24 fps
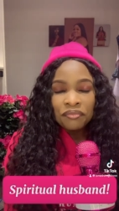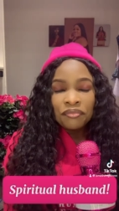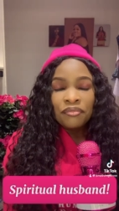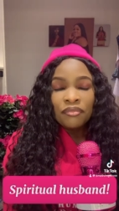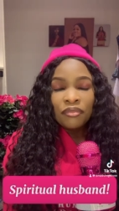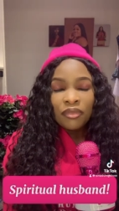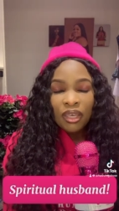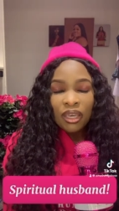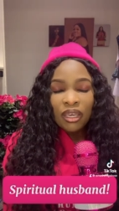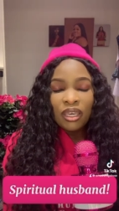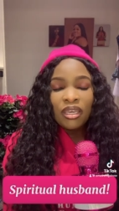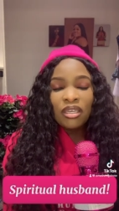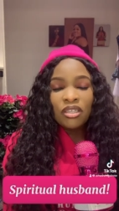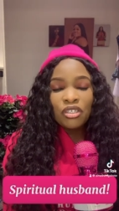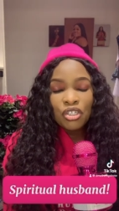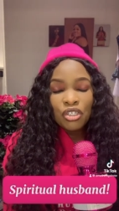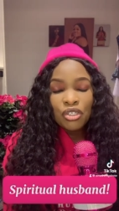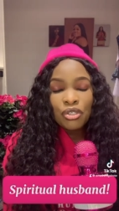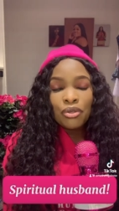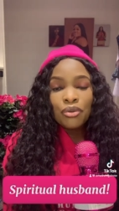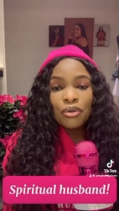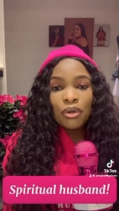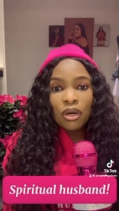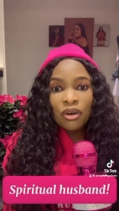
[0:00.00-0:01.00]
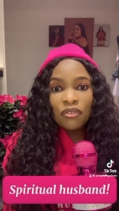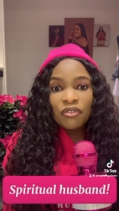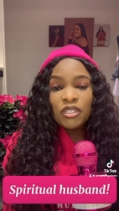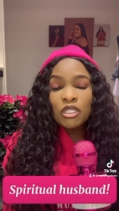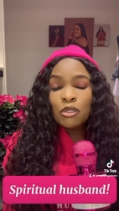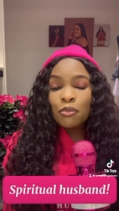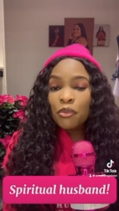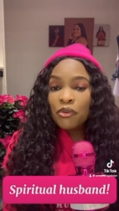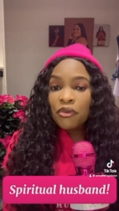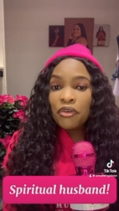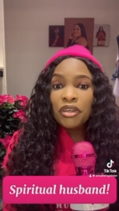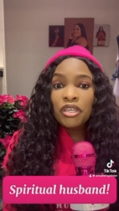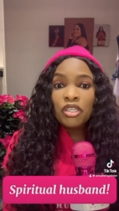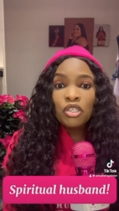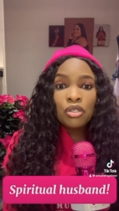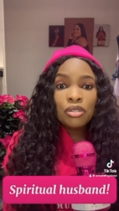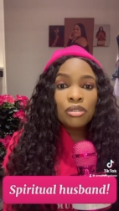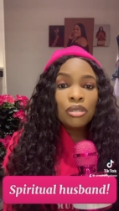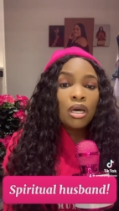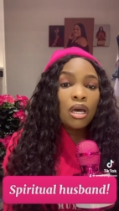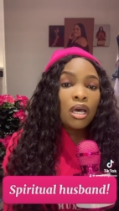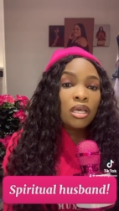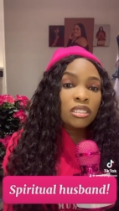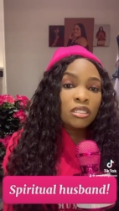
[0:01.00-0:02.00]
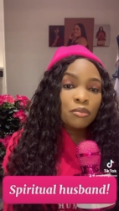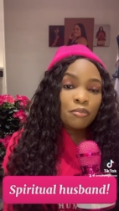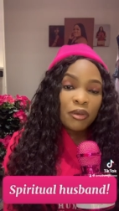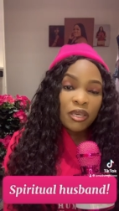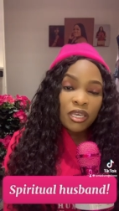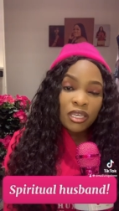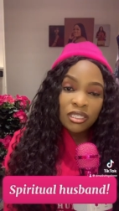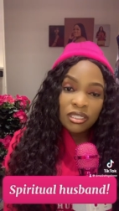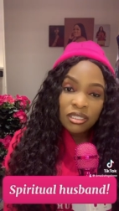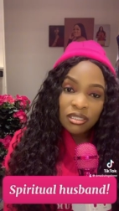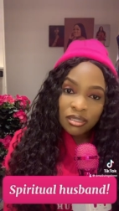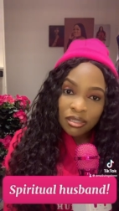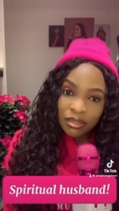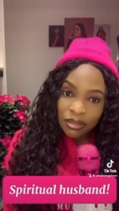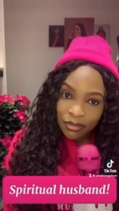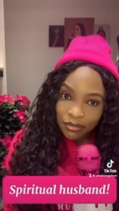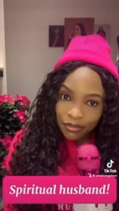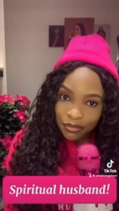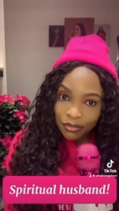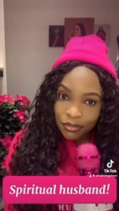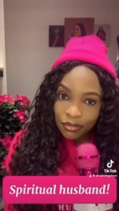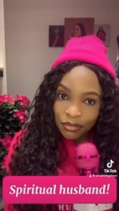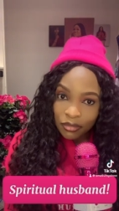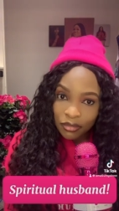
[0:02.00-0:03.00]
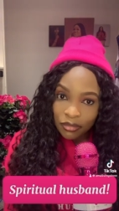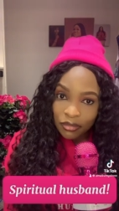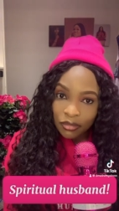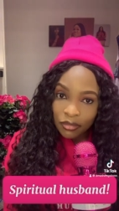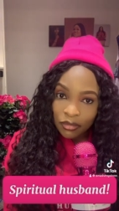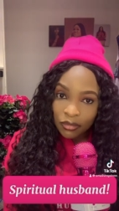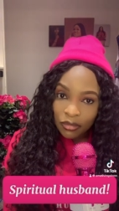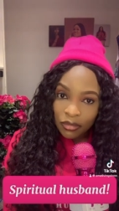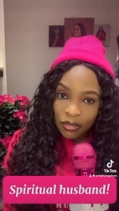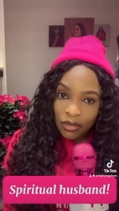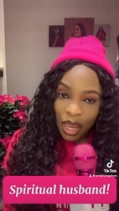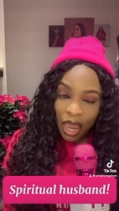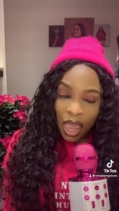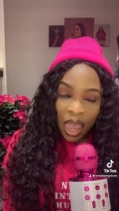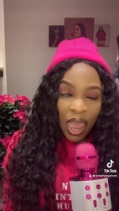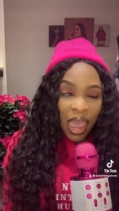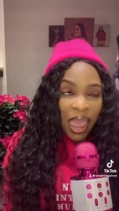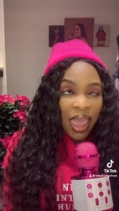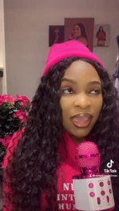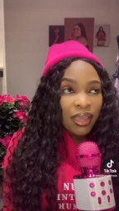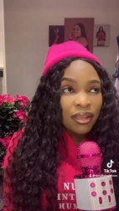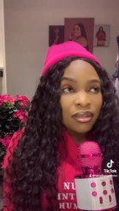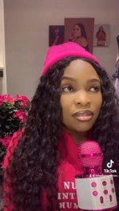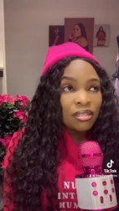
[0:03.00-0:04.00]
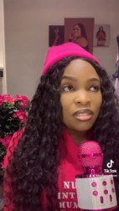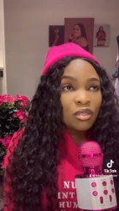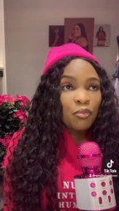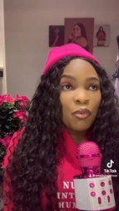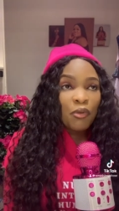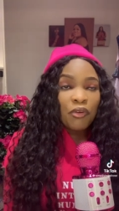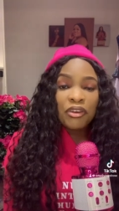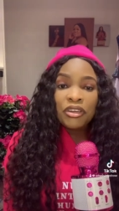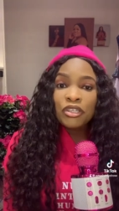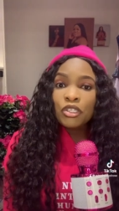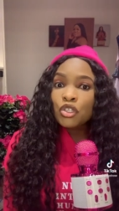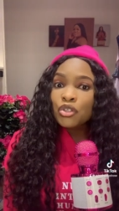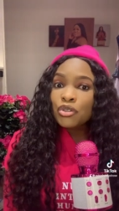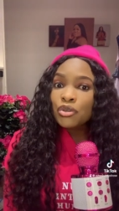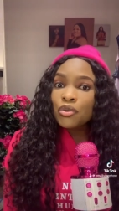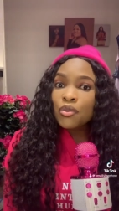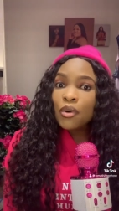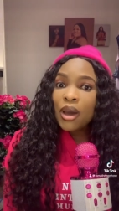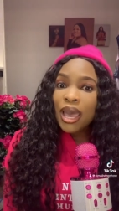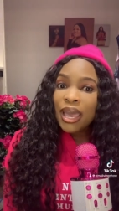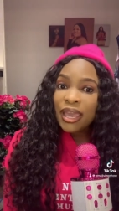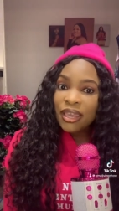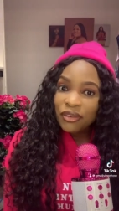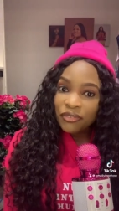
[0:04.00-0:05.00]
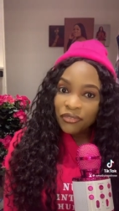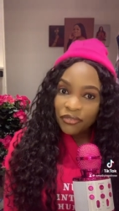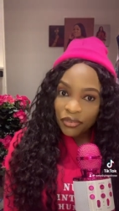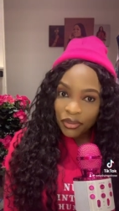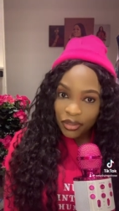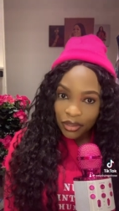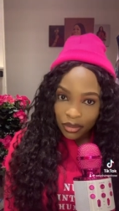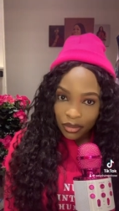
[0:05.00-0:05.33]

the issue of spiritual husband and spiritual wife